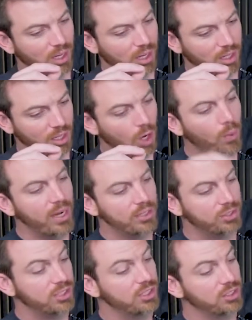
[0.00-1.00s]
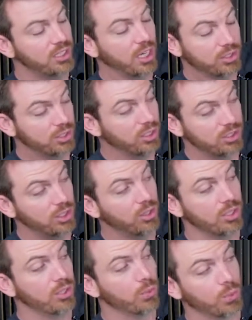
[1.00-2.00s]
An 08 CCX. That's the
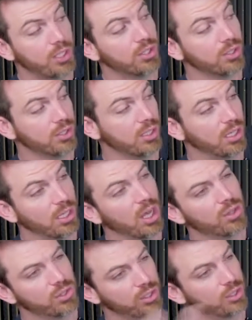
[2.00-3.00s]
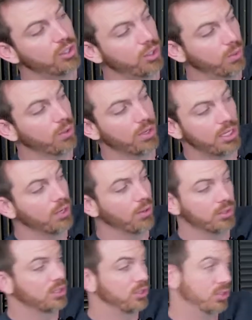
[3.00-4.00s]
only real, other than the newer
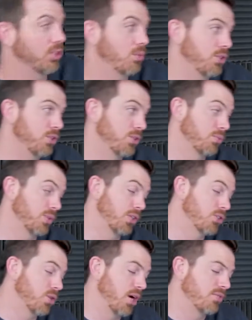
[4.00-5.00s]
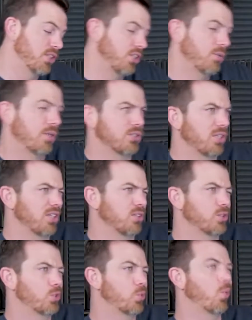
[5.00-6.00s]
Aguiras, that's the only one you can really drive in the U.S. I think
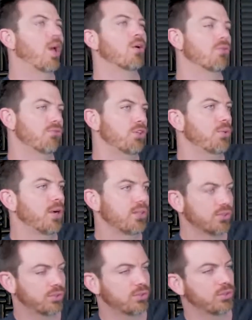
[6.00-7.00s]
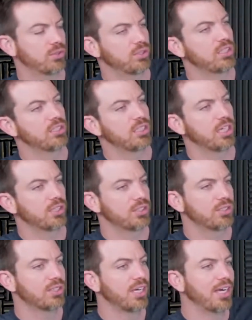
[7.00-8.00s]
there's 12 U.S.
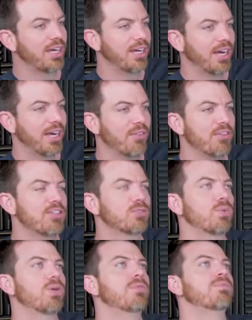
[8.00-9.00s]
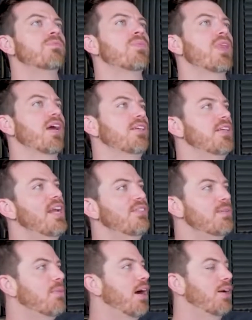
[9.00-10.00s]
CCXs. And this one didn't have
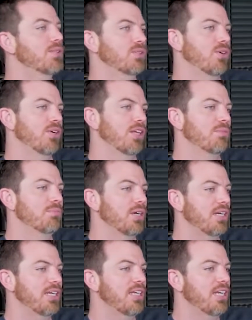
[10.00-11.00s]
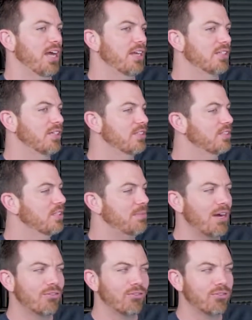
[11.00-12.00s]
any miles on it, but it had
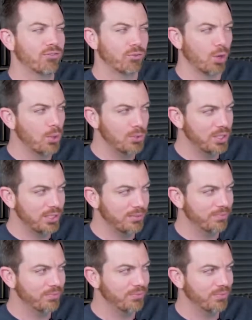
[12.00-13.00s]
somehow frozen